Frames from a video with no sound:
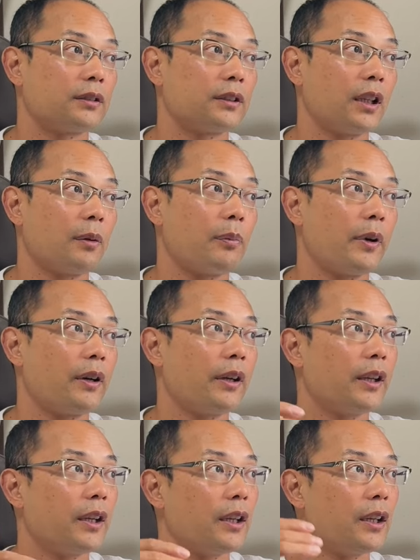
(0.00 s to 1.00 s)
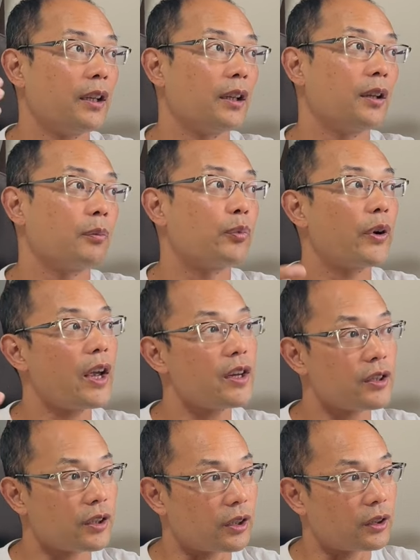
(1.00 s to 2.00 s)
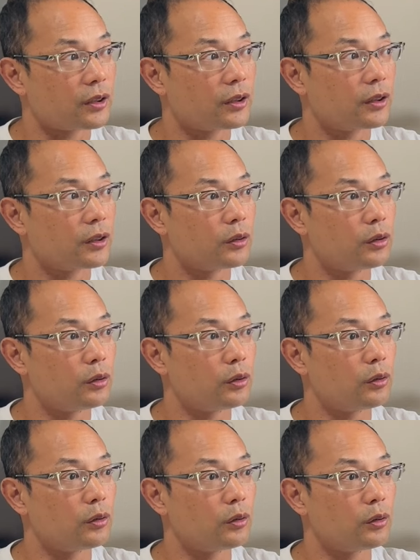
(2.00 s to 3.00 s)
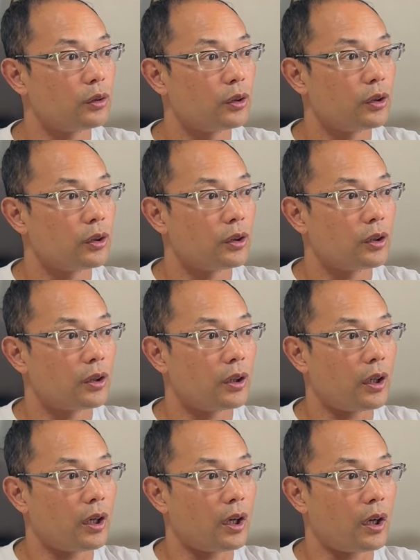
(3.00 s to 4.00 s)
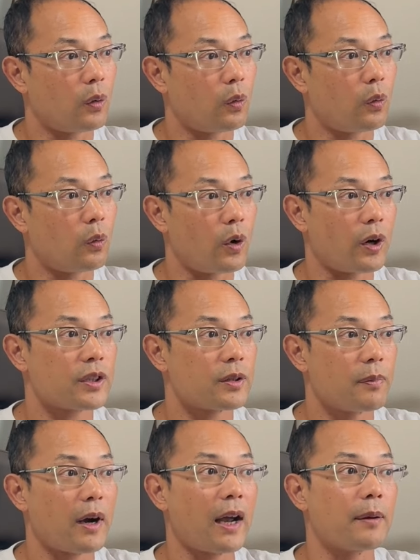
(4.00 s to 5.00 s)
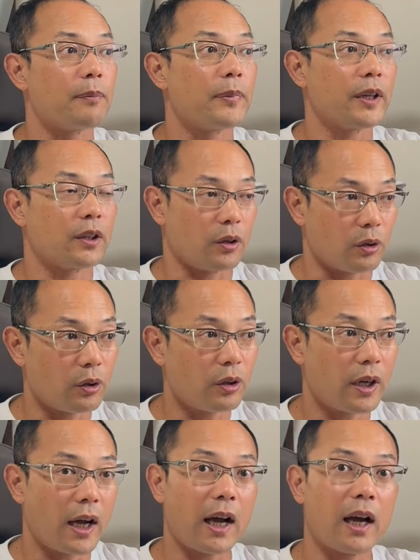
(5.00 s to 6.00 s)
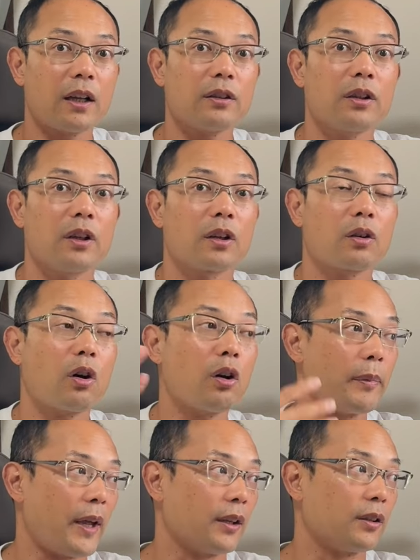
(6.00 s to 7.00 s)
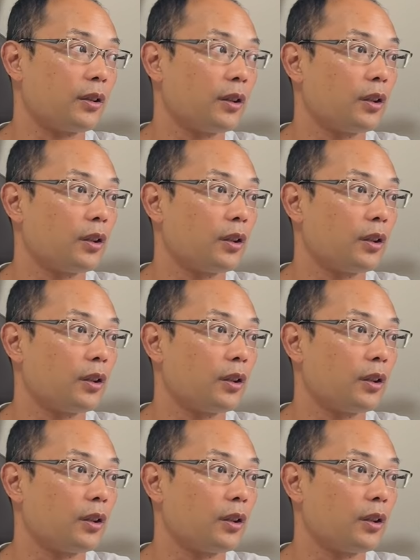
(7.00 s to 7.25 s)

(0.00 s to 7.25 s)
are very pleasure to watch my video and comment